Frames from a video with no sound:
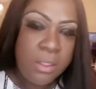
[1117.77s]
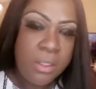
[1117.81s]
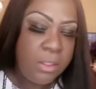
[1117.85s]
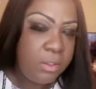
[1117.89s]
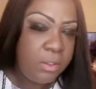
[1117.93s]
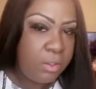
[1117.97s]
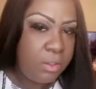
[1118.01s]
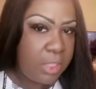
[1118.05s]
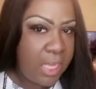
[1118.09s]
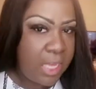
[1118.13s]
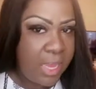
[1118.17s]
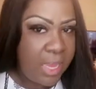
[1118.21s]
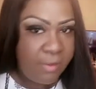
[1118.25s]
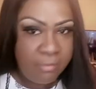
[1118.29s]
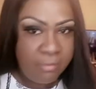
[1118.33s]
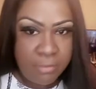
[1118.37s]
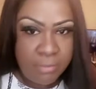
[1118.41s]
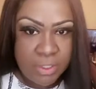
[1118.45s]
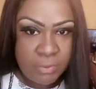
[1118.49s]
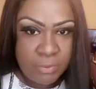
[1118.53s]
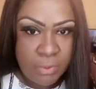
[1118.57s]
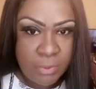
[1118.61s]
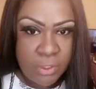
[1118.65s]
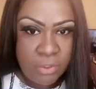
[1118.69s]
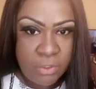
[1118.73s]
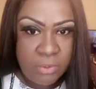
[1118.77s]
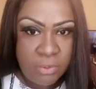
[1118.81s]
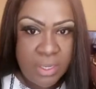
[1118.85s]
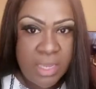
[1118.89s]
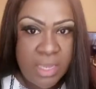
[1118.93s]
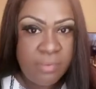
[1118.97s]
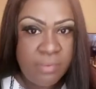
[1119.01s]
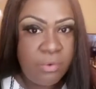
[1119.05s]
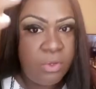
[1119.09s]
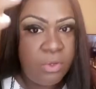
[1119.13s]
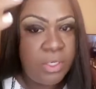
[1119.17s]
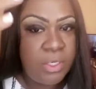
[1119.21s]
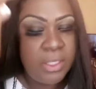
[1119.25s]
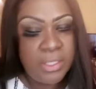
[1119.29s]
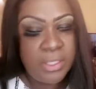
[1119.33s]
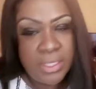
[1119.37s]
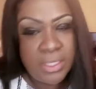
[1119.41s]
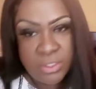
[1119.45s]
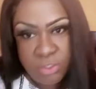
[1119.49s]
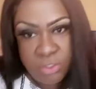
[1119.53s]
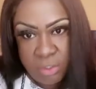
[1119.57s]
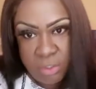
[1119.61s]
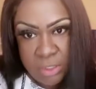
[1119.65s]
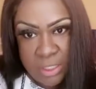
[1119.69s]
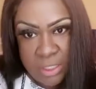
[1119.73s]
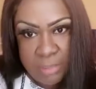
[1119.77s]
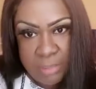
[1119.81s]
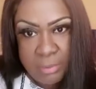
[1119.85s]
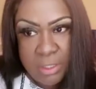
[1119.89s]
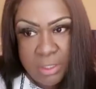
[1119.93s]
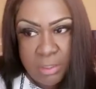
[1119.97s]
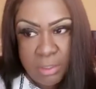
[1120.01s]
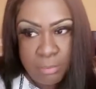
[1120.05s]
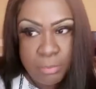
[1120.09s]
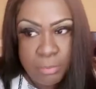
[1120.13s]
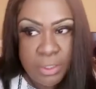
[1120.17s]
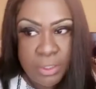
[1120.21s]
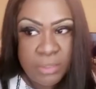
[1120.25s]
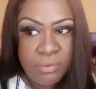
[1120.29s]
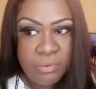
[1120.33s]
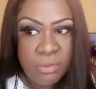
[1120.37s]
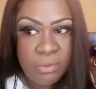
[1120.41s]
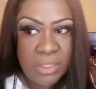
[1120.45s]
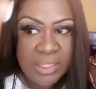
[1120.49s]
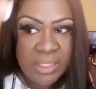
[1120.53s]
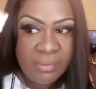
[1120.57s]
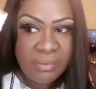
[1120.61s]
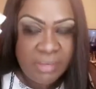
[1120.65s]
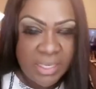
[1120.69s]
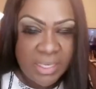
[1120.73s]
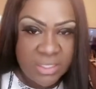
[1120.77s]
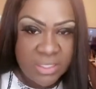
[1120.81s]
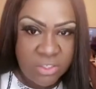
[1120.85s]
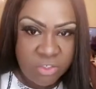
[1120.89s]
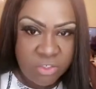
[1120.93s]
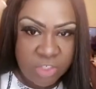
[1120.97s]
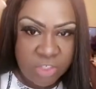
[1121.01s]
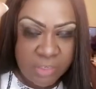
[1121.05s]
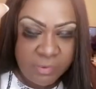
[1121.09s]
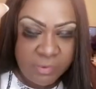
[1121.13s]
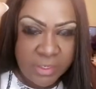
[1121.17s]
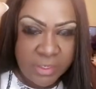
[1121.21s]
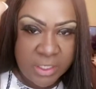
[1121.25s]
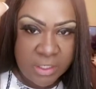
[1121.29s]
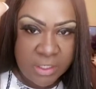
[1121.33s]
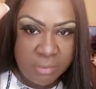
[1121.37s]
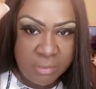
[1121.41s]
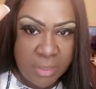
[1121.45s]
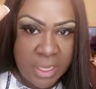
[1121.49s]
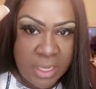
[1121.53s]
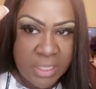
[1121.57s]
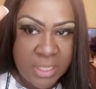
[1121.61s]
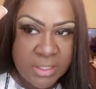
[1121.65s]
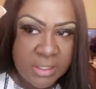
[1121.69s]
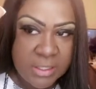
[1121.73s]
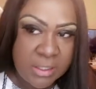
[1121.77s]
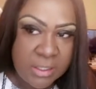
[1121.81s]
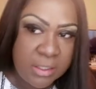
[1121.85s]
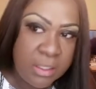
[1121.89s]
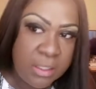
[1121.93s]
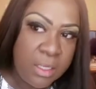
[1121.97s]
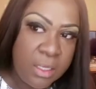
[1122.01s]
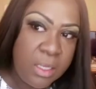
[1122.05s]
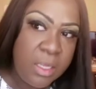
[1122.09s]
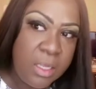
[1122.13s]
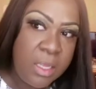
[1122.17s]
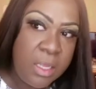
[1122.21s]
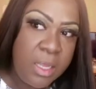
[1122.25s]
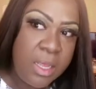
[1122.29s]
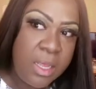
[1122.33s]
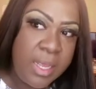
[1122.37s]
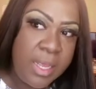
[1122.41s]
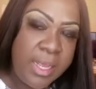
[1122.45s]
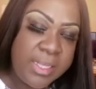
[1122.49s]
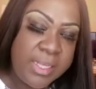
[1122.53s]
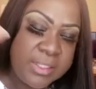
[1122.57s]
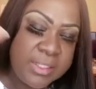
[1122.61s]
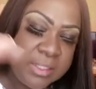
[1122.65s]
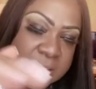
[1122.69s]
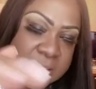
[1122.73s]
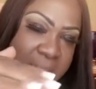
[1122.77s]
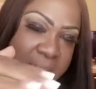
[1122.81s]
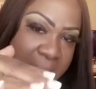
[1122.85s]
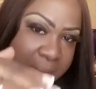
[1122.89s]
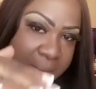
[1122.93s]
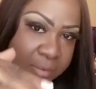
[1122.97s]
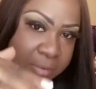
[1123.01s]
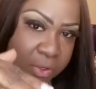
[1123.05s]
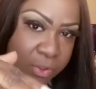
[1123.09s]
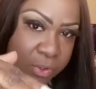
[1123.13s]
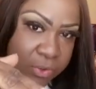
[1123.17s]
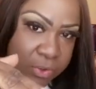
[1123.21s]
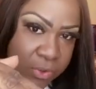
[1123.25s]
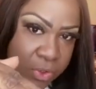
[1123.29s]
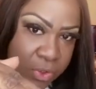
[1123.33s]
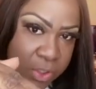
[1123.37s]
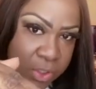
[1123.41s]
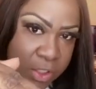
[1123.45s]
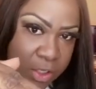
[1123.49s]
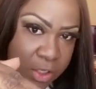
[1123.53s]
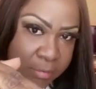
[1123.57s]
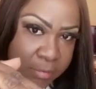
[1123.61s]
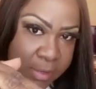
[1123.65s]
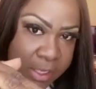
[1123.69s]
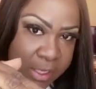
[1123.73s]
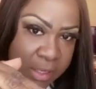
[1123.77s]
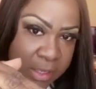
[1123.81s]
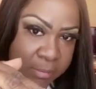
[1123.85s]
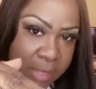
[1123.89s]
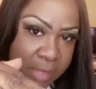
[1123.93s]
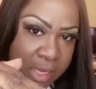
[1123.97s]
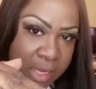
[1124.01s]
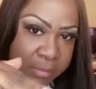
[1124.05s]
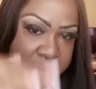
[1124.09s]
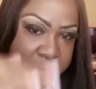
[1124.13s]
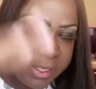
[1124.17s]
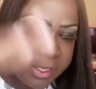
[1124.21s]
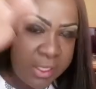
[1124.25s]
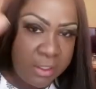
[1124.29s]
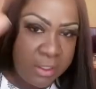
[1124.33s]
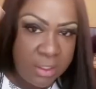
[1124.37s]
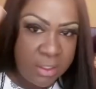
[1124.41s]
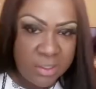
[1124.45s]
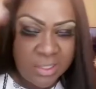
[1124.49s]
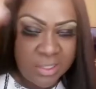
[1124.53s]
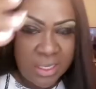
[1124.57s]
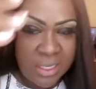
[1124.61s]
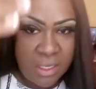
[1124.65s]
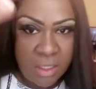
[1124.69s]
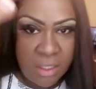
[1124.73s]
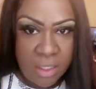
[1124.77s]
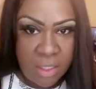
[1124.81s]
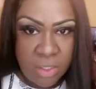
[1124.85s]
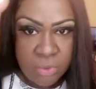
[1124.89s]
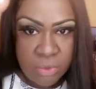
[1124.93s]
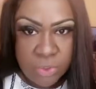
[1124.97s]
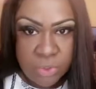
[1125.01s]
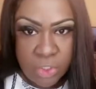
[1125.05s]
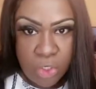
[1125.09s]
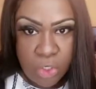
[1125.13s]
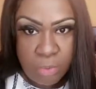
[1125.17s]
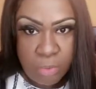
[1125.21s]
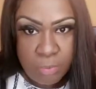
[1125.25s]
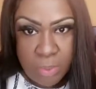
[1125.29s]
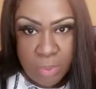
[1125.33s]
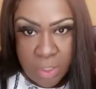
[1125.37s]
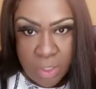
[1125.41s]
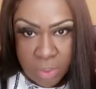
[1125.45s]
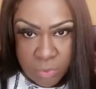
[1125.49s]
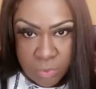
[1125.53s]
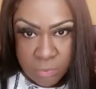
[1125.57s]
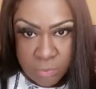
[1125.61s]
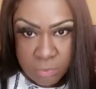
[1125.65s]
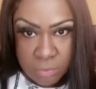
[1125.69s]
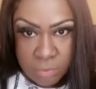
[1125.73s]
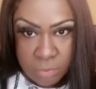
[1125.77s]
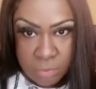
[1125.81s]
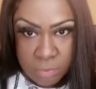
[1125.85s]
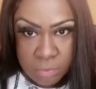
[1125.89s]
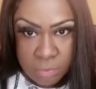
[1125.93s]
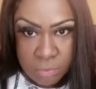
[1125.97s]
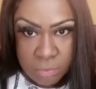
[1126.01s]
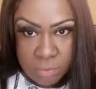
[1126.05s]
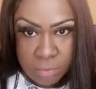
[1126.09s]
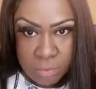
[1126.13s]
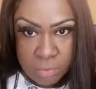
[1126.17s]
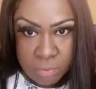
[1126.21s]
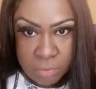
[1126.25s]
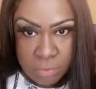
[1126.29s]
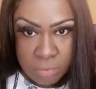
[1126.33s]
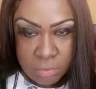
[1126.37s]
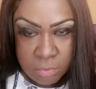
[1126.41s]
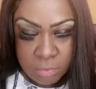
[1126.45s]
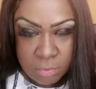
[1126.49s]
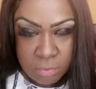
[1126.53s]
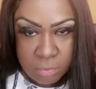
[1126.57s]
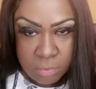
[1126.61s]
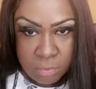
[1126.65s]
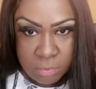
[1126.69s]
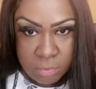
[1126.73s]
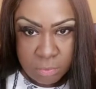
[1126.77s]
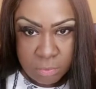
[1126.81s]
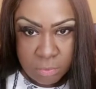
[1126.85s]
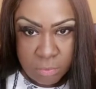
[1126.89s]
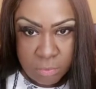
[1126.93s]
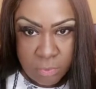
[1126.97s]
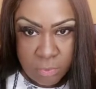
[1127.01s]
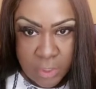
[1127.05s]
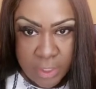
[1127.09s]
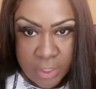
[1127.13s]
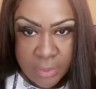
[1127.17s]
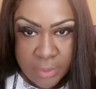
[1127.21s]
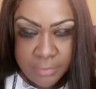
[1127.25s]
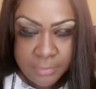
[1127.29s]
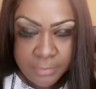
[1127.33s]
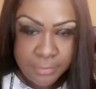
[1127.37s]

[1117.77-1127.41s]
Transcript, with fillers: You have much money you have on it, that's your limit. But if you leave it as a certificate deposit, as the time goes on and you're making payment, it looks like a long-term loan, right?